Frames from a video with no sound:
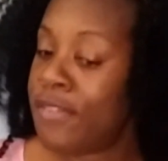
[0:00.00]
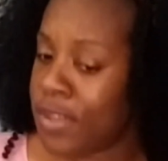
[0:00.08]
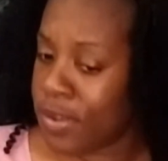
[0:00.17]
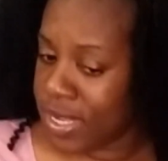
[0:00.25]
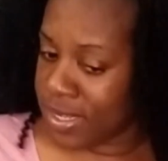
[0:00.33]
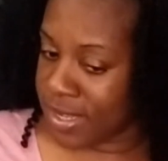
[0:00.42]

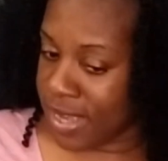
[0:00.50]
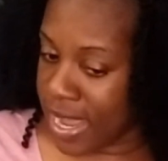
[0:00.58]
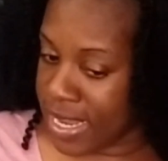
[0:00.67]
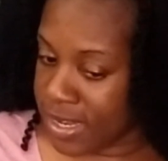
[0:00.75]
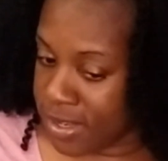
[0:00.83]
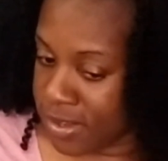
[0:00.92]
even though it
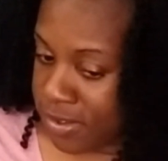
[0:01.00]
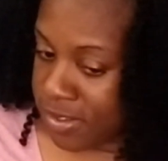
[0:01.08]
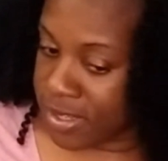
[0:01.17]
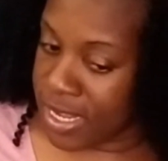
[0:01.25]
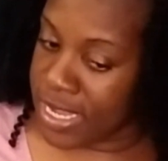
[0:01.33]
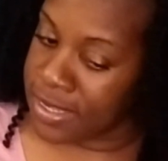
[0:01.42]
kind of
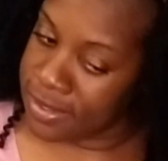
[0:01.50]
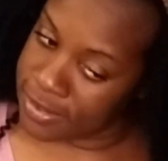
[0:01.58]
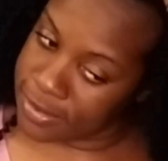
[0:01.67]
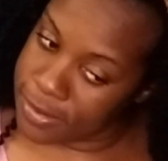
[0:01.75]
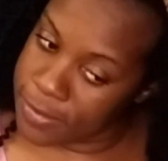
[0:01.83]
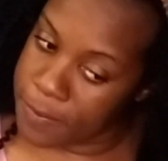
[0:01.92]
looks
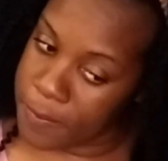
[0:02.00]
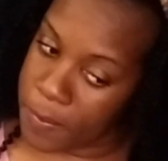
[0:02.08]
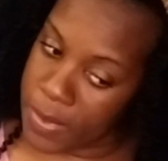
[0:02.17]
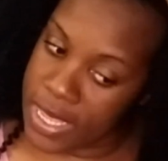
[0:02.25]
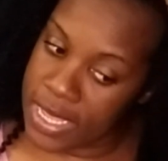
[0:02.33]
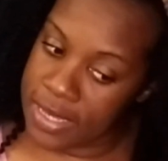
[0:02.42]
nice,
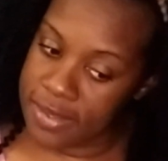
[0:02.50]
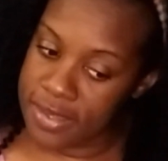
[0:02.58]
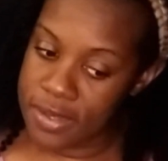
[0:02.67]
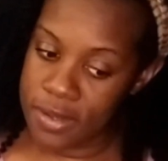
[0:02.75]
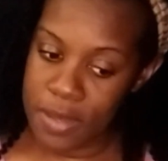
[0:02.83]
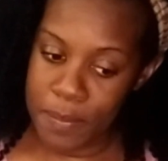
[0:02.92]
it's
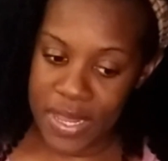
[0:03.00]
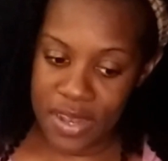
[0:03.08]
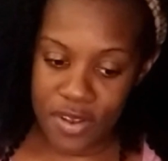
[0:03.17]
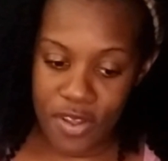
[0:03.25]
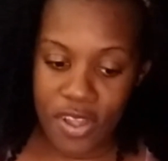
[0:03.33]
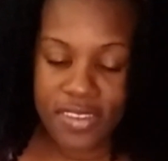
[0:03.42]
still a
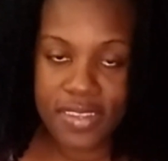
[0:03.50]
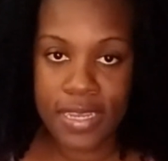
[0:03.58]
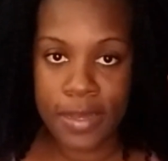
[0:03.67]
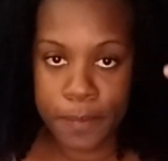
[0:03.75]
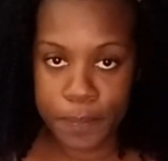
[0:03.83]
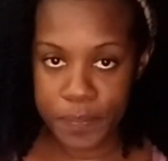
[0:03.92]
bit
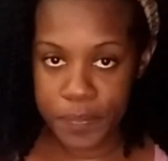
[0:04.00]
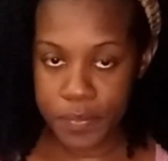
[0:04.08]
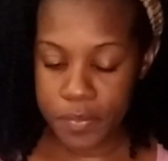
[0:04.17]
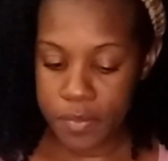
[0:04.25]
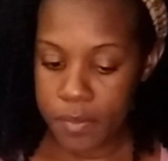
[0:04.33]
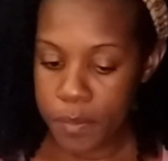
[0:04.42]
knotty,
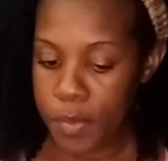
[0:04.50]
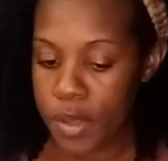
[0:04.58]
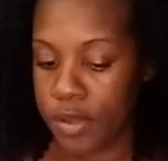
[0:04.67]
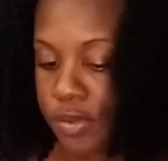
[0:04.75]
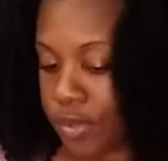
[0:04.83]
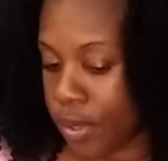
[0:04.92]

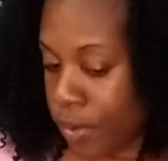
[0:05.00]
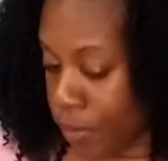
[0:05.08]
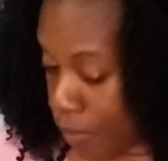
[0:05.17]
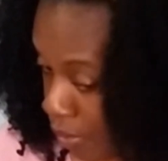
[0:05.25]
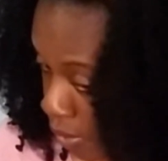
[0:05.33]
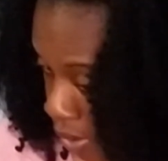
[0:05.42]

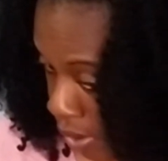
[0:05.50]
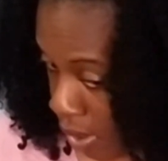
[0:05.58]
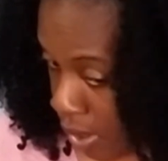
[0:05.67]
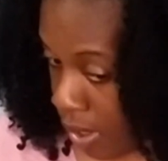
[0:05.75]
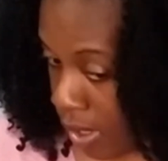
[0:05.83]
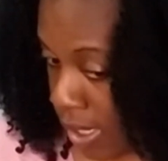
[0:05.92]
so
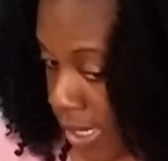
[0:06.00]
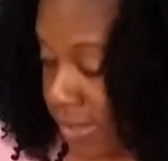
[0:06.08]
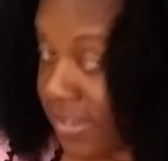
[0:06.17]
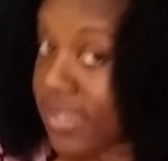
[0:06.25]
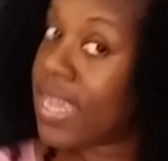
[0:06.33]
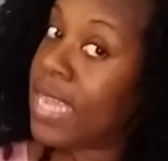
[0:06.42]

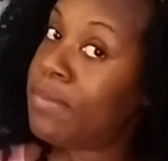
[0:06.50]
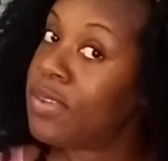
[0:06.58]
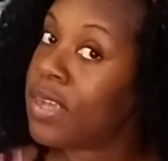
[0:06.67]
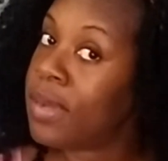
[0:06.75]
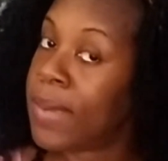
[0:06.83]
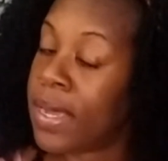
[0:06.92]
it's time
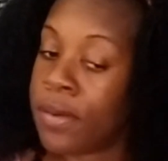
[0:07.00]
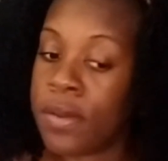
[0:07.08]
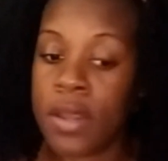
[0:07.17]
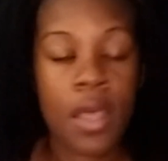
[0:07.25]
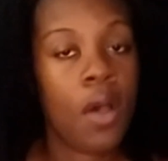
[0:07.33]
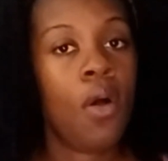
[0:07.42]
to come
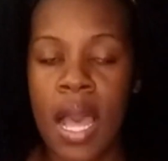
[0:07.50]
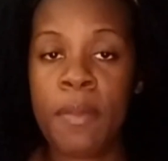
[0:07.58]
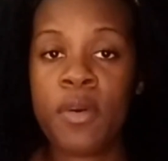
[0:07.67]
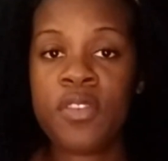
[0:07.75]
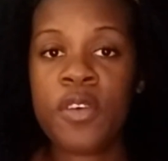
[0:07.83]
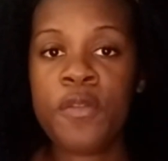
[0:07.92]
out.
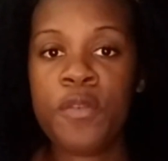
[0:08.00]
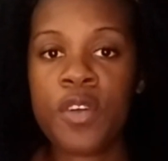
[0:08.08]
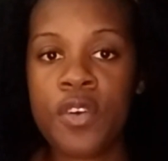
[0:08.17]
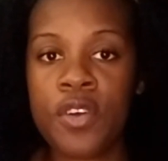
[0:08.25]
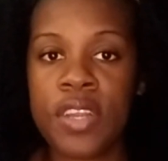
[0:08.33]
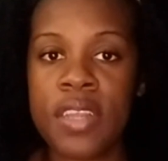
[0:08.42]
I'm also
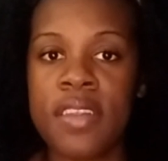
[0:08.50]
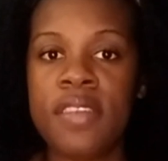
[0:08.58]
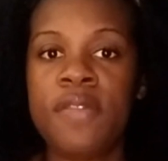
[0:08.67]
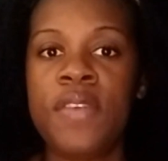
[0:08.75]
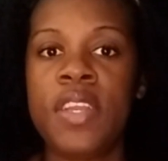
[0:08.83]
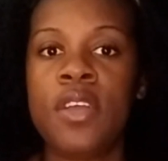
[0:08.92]
recording
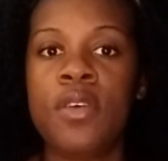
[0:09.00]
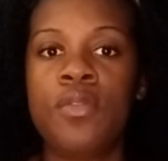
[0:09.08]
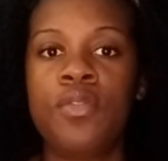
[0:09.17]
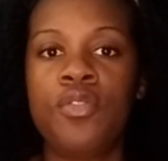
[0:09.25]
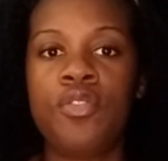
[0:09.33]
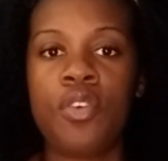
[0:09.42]
this video
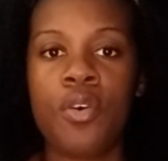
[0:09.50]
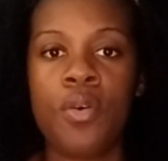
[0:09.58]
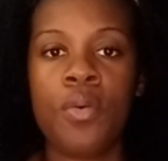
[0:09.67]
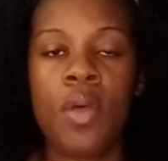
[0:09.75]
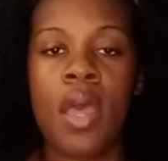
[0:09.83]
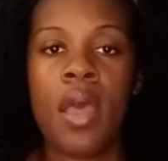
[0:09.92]
to
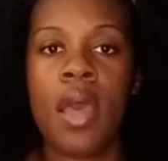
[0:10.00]
show